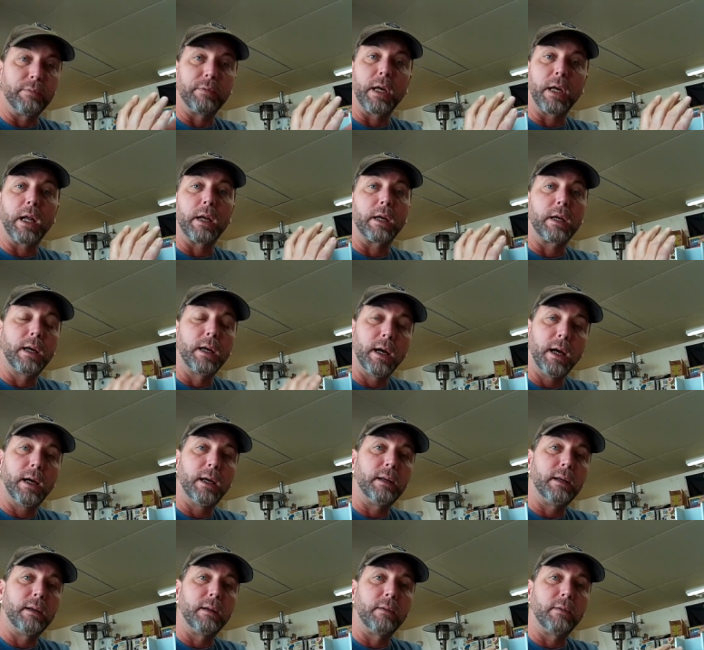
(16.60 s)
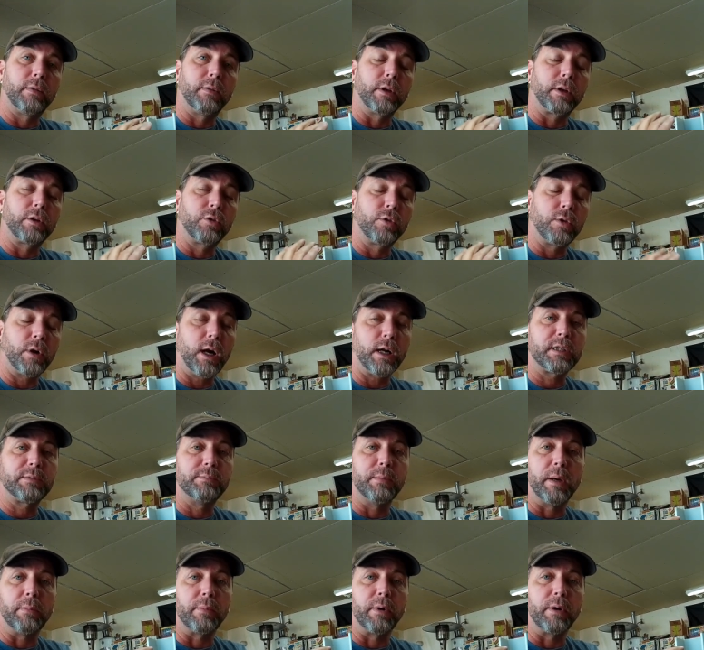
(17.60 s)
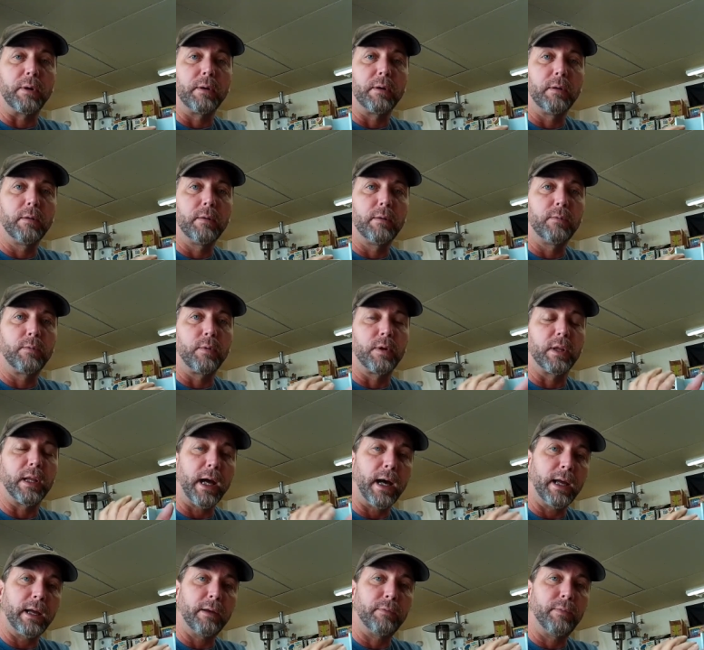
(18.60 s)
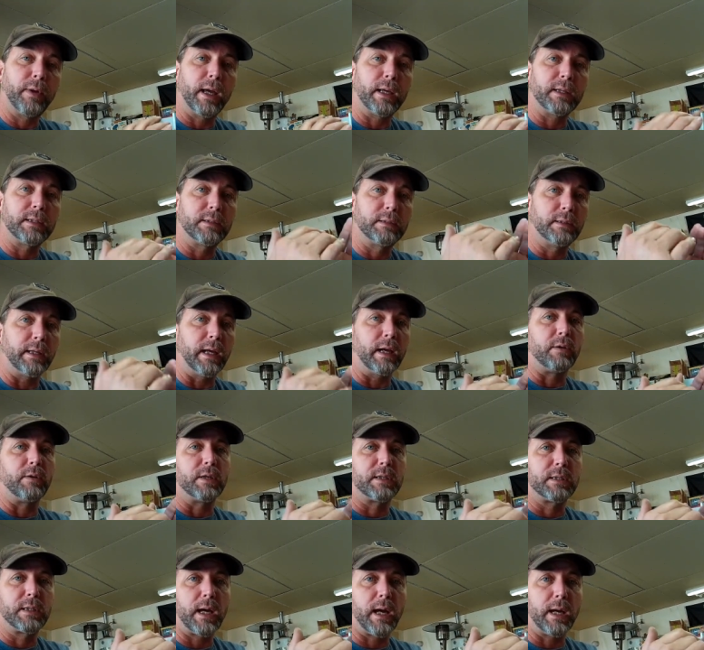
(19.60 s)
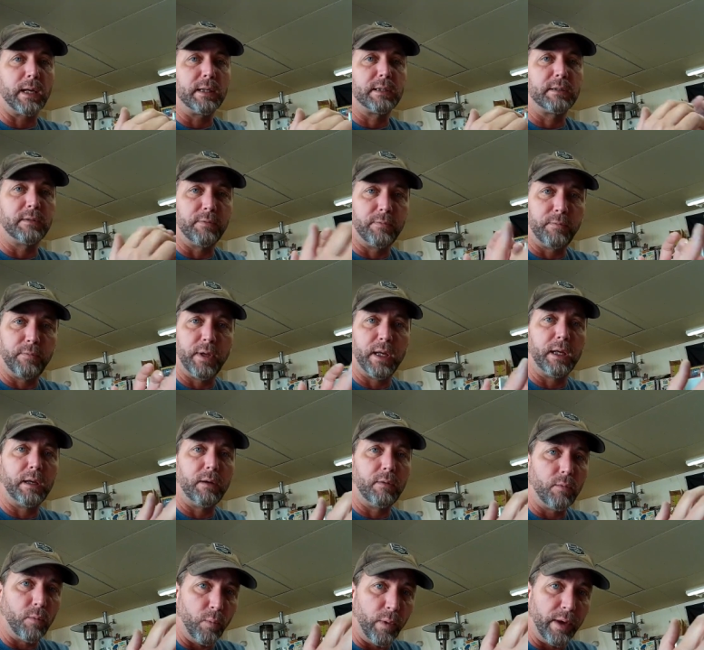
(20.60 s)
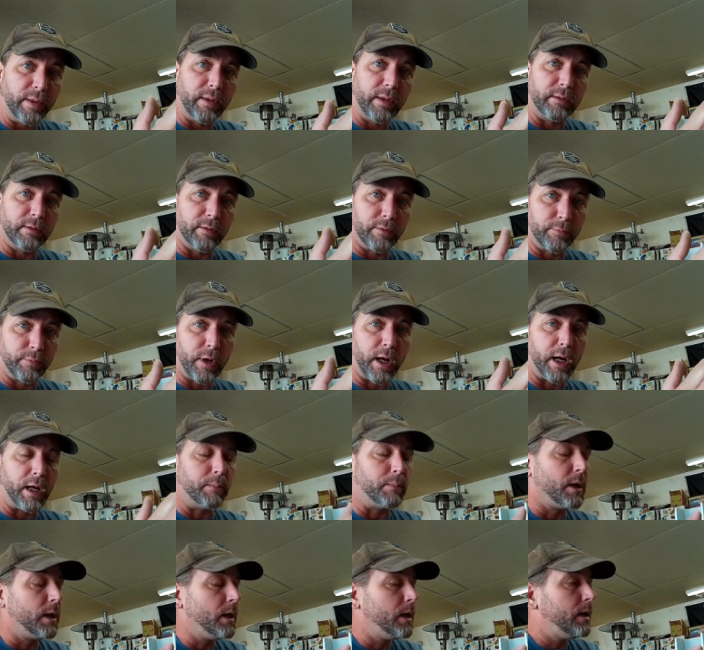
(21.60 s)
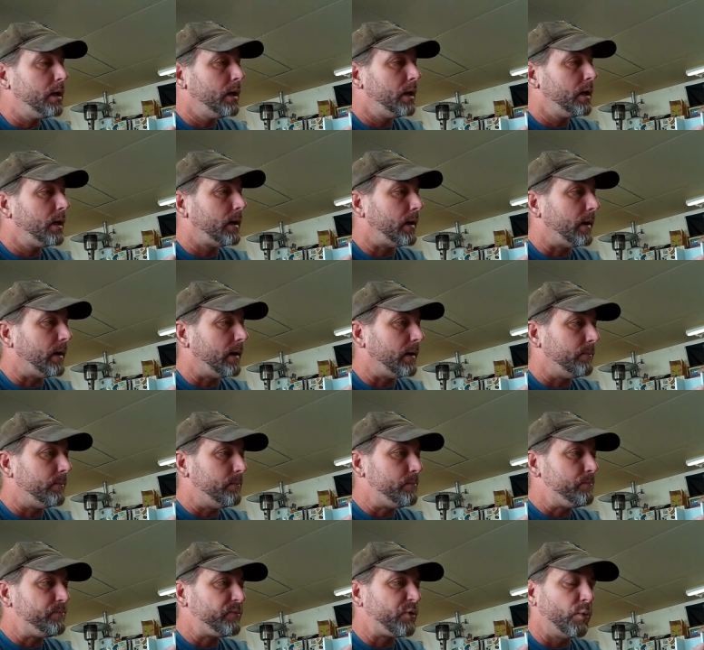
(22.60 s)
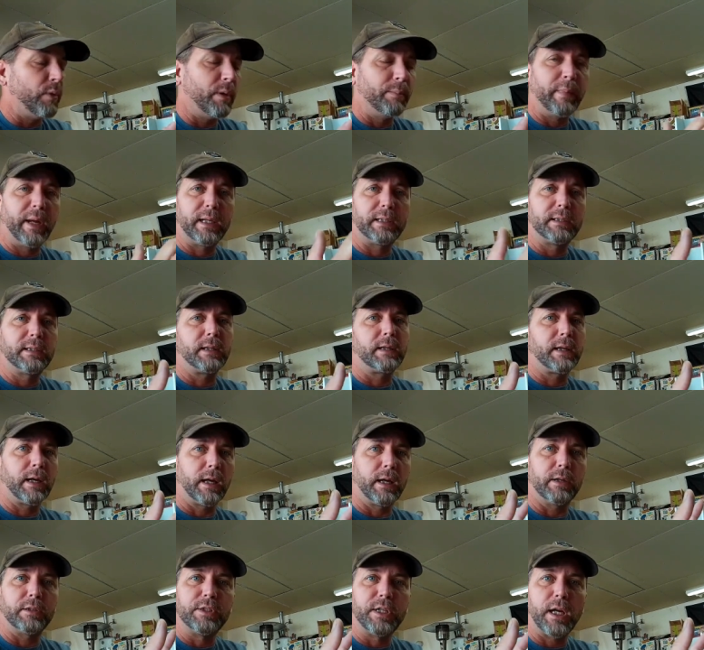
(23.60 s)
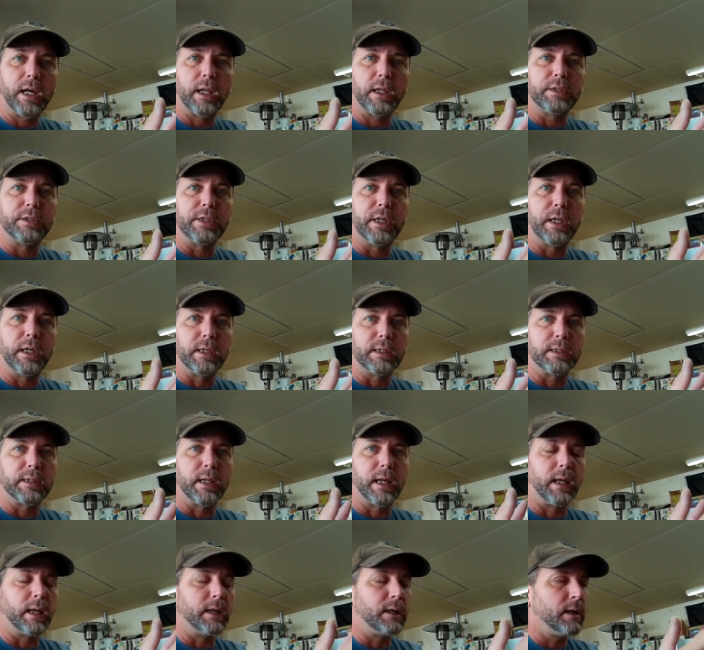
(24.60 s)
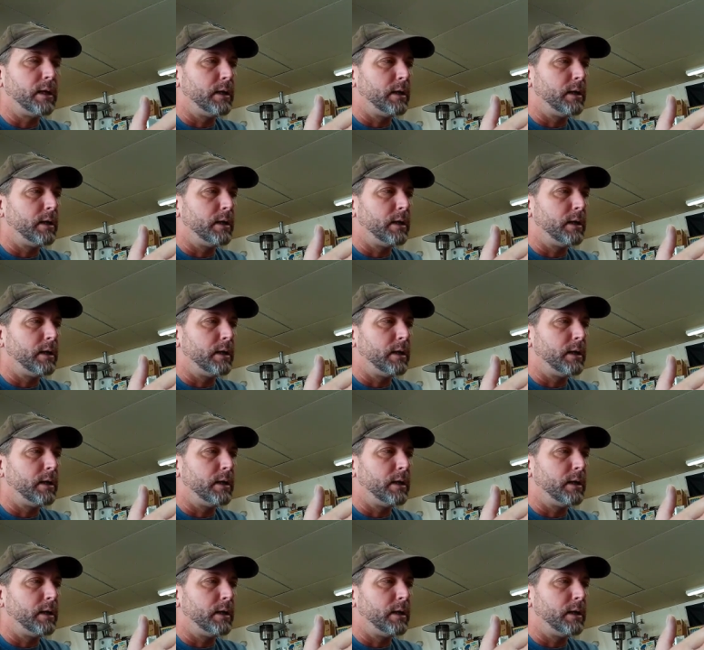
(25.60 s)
I've got to cut the cross member for the IFS down to size to fit within the frame. What makes it kind of challenging is that